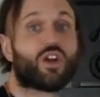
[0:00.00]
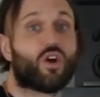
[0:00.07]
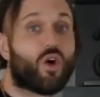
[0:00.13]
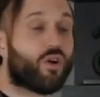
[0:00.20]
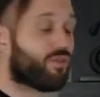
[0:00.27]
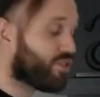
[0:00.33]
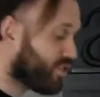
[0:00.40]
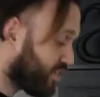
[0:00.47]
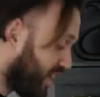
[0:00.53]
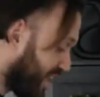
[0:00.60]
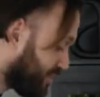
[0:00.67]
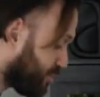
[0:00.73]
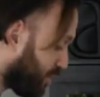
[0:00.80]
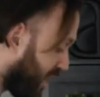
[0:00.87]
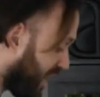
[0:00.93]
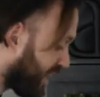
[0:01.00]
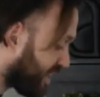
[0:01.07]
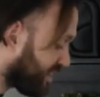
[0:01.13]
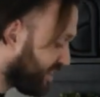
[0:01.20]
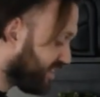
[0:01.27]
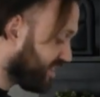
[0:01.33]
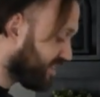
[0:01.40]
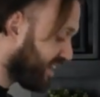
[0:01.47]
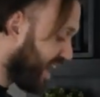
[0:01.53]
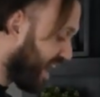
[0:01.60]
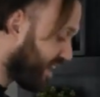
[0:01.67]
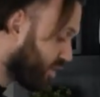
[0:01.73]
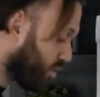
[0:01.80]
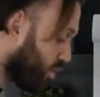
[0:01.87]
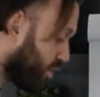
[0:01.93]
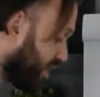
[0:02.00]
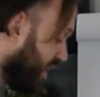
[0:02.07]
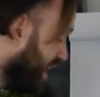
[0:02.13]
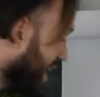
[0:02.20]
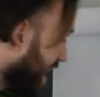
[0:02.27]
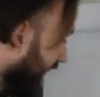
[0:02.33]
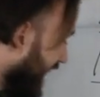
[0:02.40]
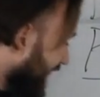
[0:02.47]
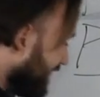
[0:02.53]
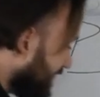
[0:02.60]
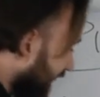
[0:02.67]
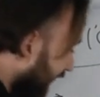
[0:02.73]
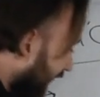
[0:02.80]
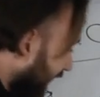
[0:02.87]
an oversized product in this category is